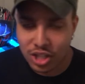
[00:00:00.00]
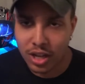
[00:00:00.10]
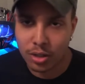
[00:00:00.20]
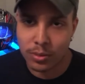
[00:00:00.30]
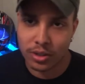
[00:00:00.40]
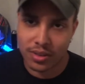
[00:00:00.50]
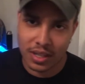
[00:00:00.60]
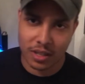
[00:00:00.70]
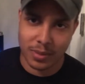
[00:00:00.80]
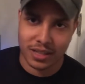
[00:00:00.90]
channel, when you're
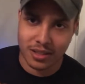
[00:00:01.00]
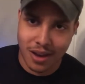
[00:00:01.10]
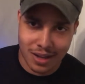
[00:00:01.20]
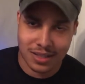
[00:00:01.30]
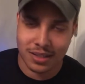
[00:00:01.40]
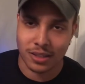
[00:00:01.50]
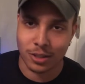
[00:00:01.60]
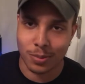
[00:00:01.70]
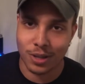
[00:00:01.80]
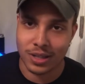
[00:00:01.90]
thinking about the content that
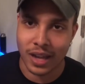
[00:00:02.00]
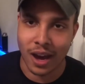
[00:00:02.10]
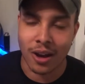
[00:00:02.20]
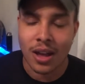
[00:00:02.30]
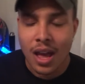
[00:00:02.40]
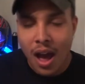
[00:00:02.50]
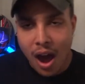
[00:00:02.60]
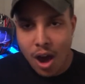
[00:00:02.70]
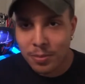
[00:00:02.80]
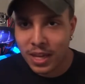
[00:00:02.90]
you're putting out,
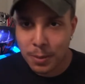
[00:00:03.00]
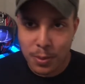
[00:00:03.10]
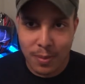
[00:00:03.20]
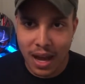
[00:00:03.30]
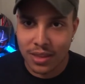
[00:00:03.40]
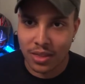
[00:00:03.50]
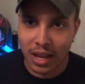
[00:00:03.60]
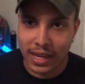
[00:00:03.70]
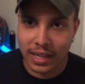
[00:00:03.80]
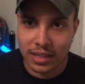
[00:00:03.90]
keep in mind,
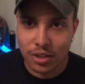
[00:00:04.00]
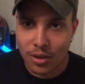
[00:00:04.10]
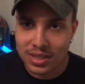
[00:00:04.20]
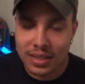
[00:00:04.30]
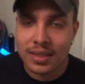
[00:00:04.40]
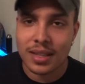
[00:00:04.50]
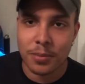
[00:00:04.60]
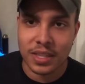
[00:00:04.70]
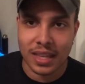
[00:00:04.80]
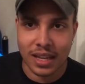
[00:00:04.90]
like, is this
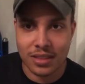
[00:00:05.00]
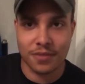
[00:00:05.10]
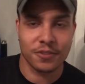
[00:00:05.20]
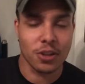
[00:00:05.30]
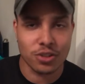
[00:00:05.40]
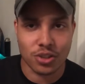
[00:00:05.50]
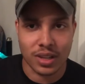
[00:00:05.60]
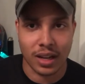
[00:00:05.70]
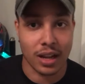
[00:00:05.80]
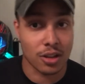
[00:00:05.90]
something that in the future
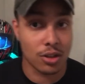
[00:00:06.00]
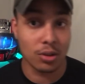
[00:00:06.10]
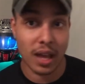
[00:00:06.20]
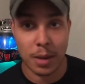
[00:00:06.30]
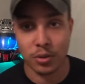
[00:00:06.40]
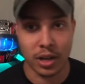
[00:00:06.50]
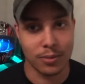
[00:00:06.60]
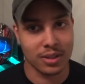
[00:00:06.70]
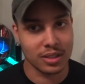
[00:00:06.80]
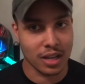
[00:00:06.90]
that I could collaborate
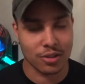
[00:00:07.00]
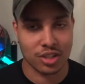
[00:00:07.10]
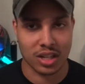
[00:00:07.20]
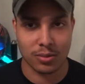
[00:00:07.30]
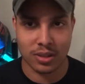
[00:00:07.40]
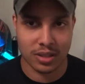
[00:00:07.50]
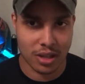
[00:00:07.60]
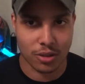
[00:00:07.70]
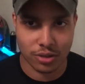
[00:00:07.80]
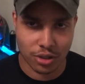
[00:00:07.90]
with another channel, with
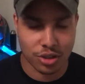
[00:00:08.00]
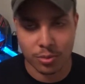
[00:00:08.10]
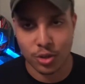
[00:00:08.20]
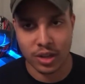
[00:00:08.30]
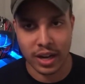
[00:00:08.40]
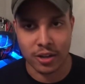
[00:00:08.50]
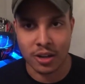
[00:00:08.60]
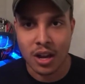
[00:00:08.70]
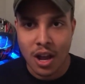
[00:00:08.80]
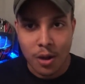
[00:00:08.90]
another YouTube
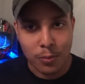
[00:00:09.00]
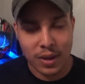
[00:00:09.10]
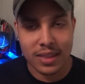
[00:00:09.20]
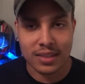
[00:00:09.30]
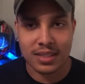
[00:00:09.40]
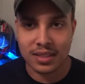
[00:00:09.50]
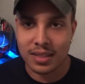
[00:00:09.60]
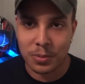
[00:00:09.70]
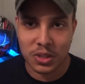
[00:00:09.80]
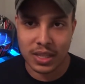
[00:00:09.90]
creator with? Is this
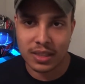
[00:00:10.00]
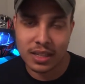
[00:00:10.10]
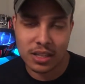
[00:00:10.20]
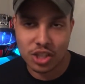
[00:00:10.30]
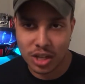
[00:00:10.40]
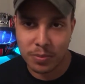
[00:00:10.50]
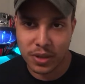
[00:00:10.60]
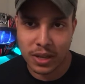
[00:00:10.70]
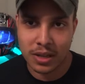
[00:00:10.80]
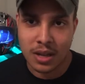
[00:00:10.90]
something that they could jump
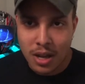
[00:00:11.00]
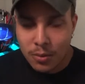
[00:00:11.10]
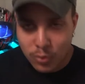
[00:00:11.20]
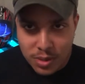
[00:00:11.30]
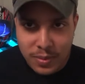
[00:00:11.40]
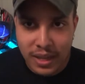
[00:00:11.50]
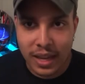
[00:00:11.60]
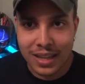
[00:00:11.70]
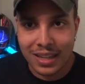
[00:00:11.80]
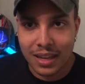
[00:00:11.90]
in with me
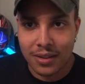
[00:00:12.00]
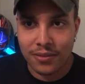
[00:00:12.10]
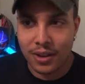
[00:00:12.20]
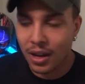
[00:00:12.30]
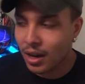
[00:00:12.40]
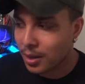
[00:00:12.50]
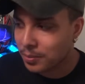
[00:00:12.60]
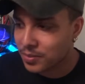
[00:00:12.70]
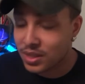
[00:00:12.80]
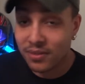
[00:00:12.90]
and give
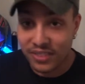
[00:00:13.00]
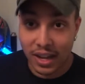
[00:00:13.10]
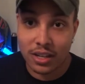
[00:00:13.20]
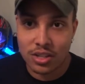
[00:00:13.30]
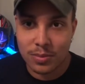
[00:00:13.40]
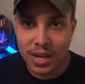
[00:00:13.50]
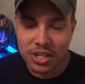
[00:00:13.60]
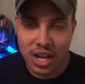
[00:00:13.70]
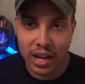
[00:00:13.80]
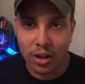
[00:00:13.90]
some value to my
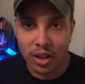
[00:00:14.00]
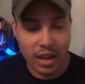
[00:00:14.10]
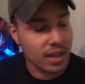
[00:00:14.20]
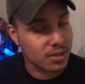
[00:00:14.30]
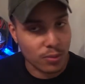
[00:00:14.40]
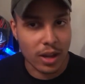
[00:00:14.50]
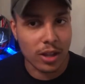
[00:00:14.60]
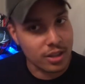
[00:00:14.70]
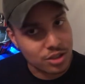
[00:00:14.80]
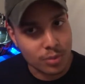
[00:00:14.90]
channel, as
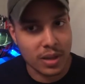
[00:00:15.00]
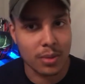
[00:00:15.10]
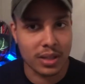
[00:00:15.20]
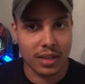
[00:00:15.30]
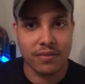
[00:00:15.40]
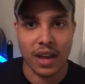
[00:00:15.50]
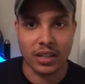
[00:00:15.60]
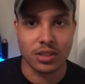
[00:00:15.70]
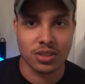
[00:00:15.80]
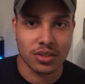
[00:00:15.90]
well as you be able to give
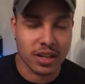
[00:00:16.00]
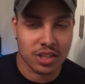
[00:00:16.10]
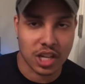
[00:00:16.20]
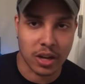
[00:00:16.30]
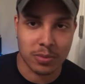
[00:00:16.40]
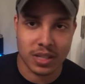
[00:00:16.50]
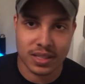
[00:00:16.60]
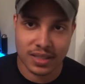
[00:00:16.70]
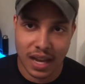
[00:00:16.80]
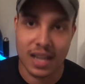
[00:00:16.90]
value to their channel?
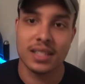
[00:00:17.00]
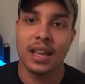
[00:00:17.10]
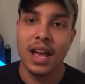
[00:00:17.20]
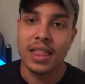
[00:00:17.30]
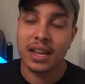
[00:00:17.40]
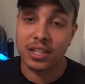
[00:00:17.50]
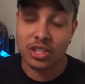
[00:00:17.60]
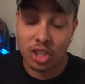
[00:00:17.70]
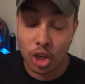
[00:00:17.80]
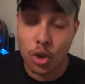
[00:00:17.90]
Because guys, that
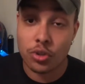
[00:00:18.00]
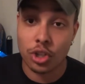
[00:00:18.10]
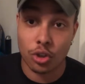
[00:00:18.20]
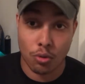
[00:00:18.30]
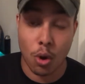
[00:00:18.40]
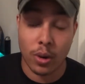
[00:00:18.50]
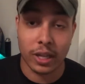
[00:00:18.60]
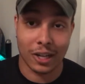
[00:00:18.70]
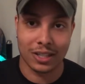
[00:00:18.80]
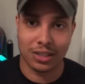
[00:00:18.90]
is huge and
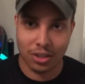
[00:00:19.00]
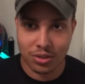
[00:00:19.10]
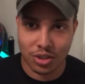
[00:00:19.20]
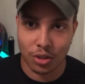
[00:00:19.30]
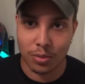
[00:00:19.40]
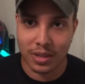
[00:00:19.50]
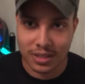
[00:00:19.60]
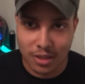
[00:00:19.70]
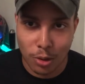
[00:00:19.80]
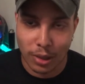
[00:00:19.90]
growing on YouTube,
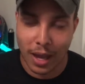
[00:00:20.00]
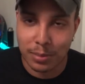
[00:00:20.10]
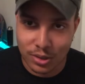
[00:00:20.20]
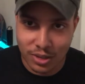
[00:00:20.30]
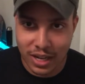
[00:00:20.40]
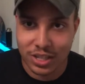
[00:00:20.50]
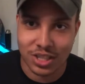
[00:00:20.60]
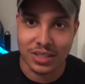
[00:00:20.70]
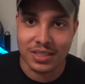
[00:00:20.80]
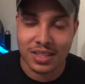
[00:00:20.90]
is
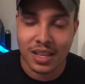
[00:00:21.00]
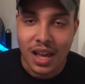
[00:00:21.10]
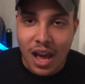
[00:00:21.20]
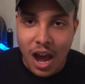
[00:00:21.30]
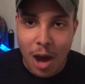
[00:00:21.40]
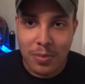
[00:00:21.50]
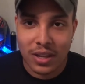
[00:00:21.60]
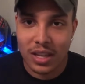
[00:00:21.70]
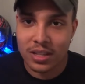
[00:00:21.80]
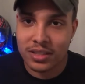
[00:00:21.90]
collaborations.
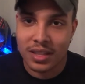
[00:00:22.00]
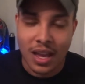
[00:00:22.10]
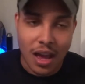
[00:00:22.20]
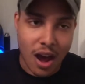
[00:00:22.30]
Because